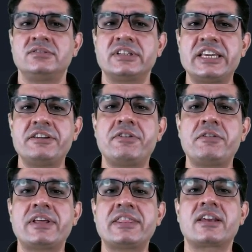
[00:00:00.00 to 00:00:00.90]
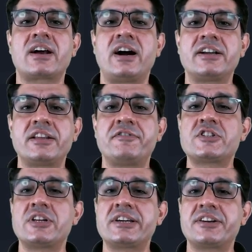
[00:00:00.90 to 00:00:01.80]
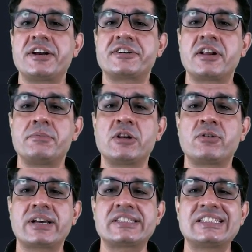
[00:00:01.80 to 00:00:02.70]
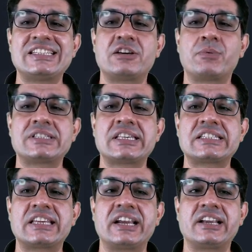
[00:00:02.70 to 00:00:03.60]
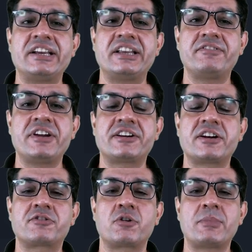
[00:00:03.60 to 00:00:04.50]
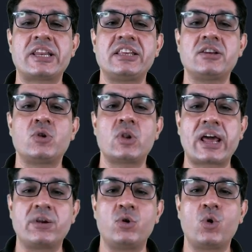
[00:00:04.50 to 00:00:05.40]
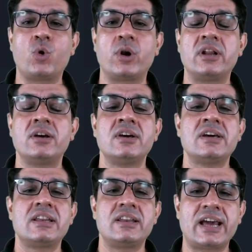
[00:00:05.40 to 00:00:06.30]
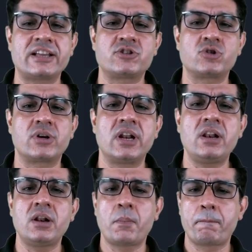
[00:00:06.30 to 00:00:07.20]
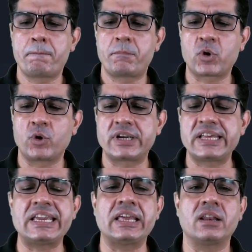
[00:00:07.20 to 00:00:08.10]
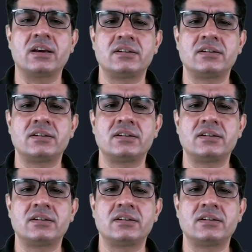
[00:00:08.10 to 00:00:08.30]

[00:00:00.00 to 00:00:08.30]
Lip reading: even when their artificially created amino acid sequences greatly deviated from any known natural protein.